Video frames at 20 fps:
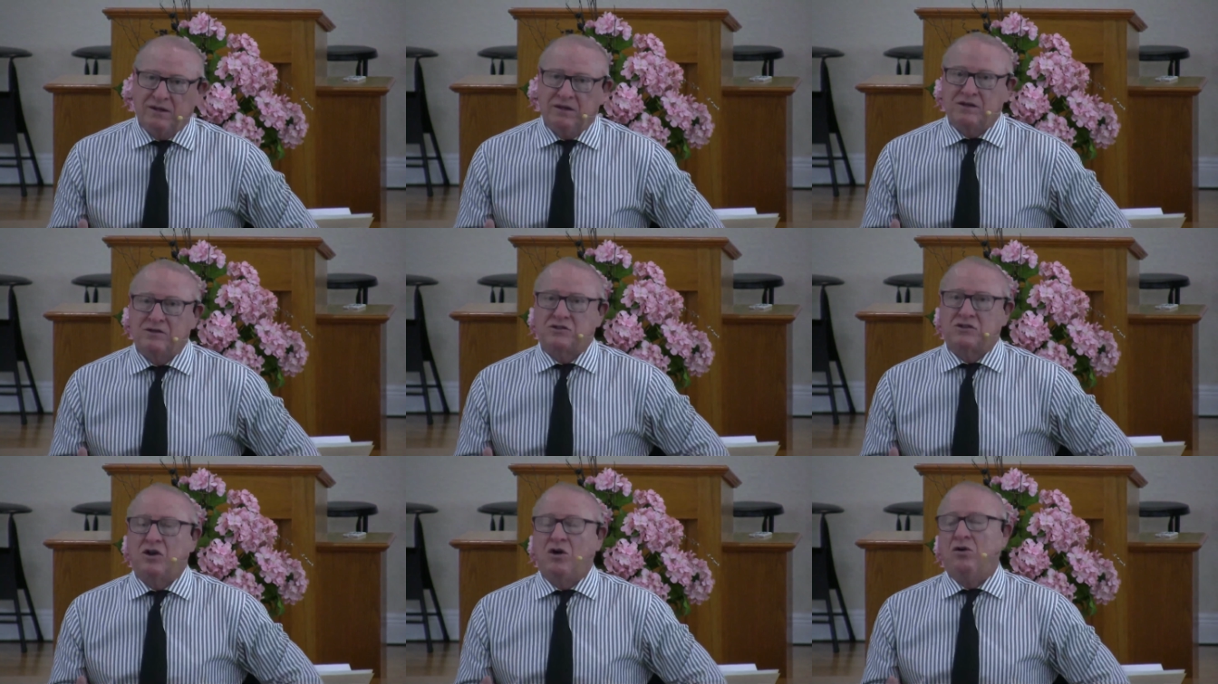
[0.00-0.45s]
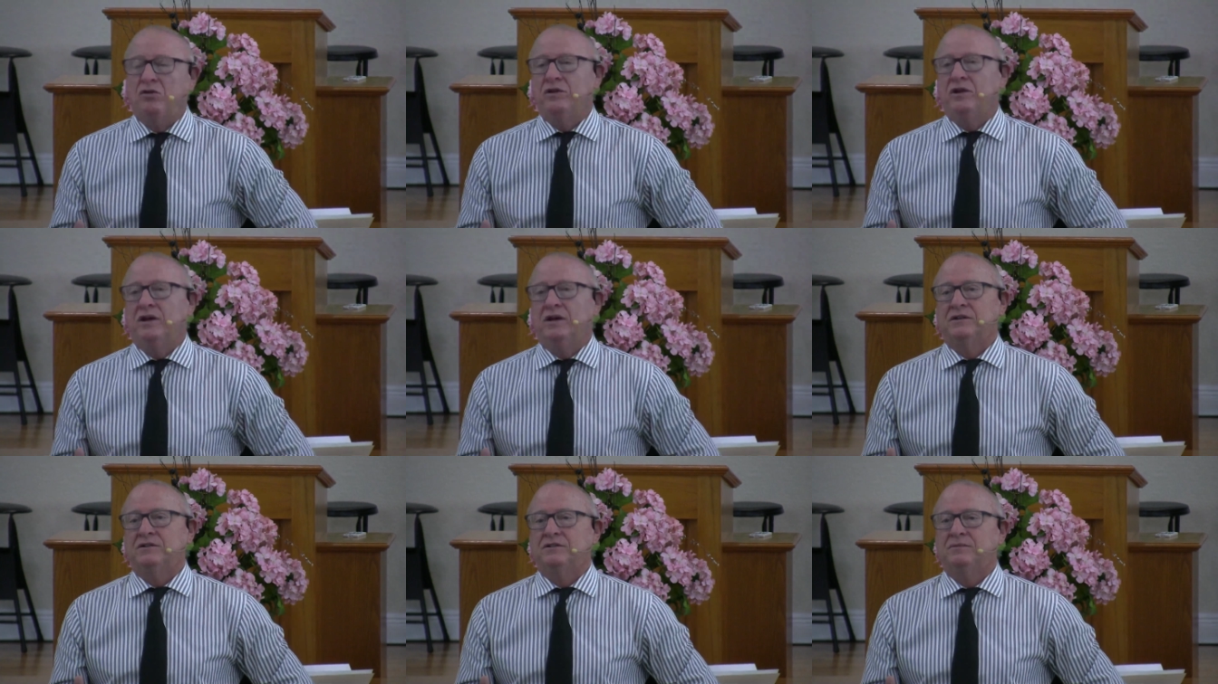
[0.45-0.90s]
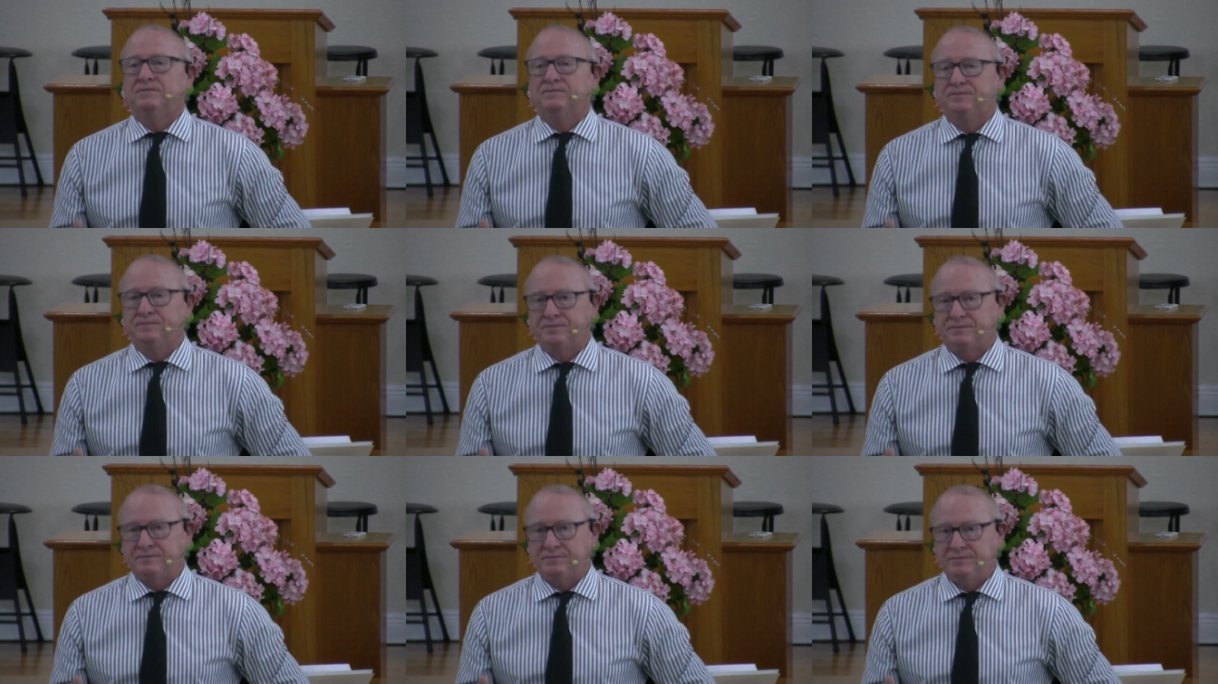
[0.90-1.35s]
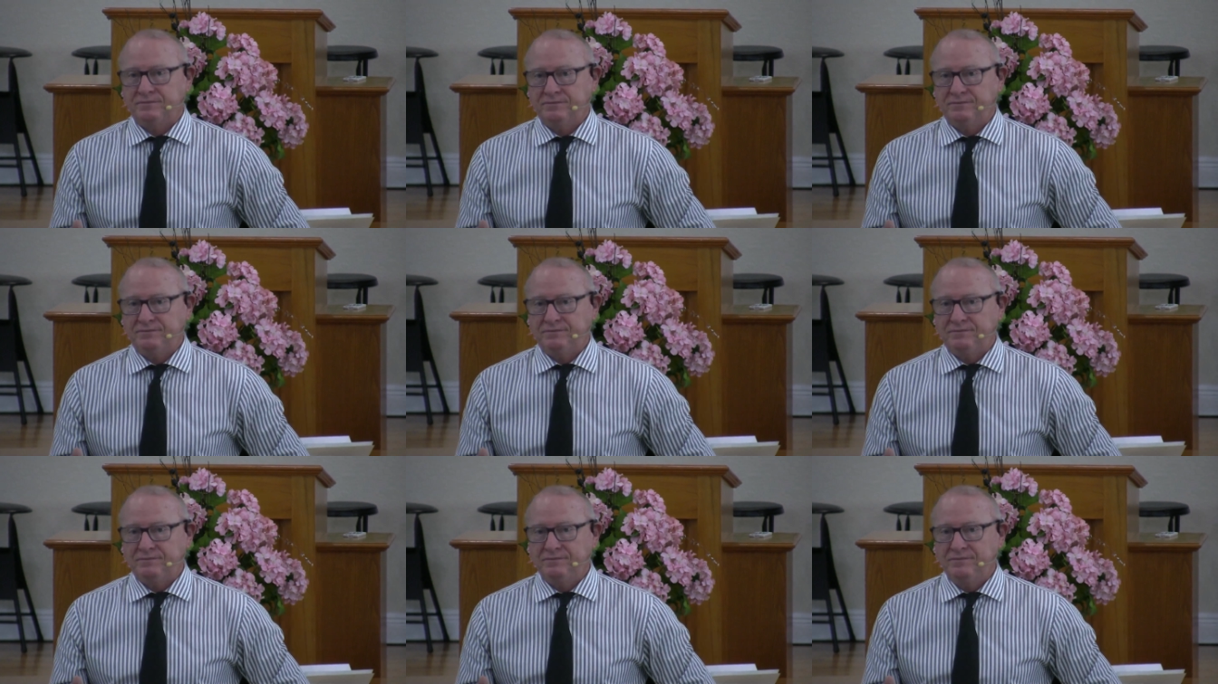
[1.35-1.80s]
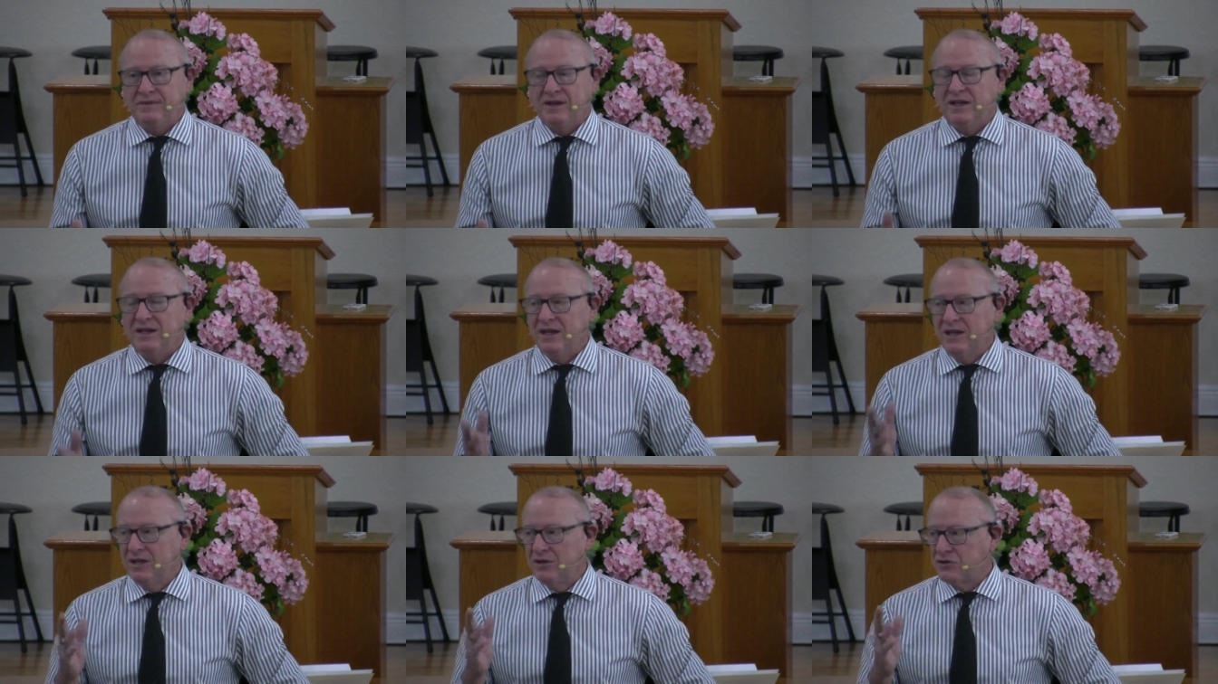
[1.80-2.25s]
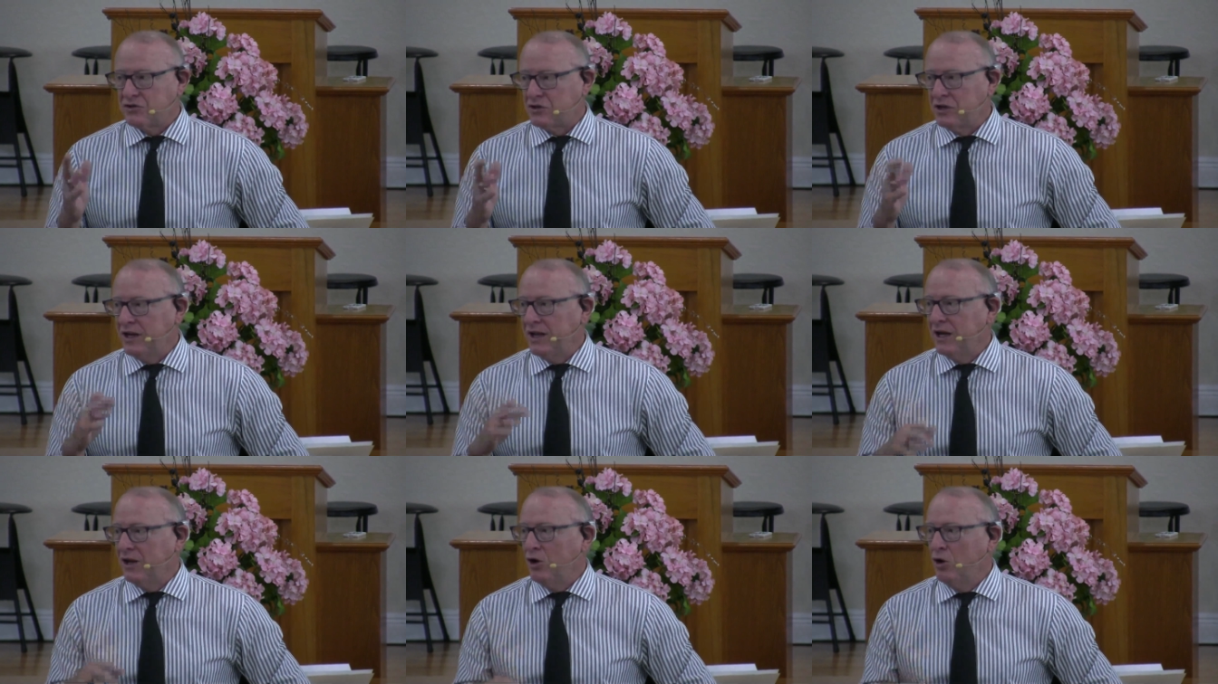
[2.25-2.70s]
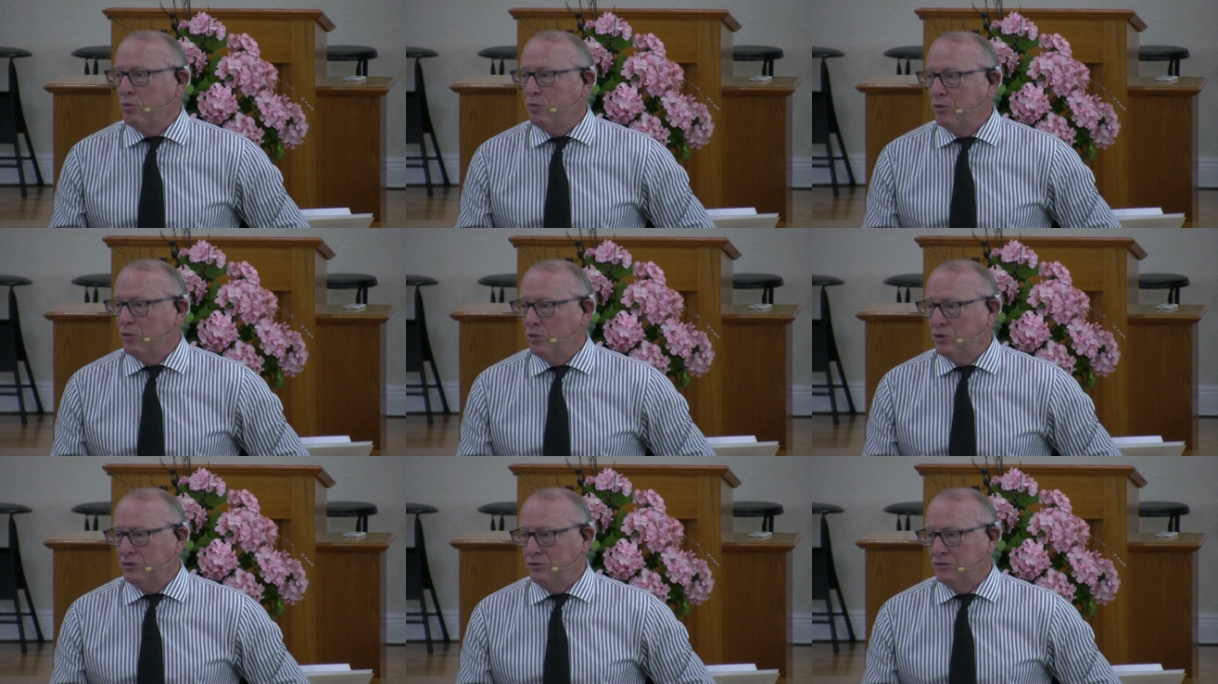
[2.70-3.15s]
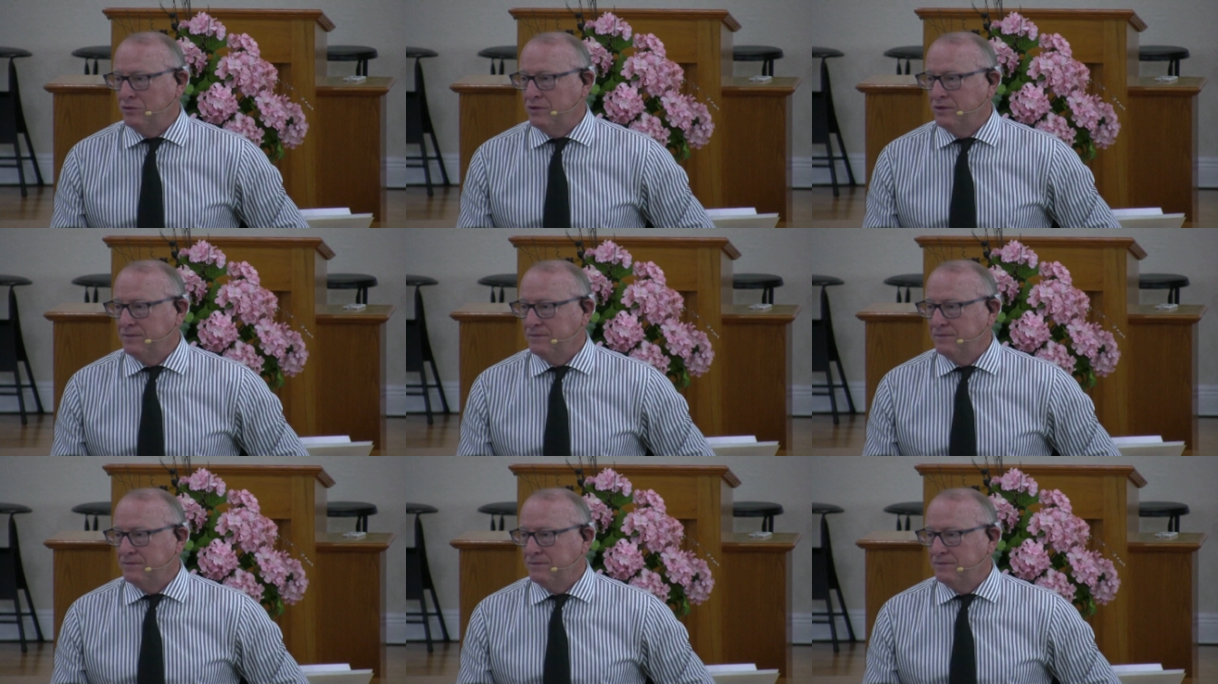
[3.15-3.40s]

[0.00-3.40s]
that salt does it'll sting an open wound.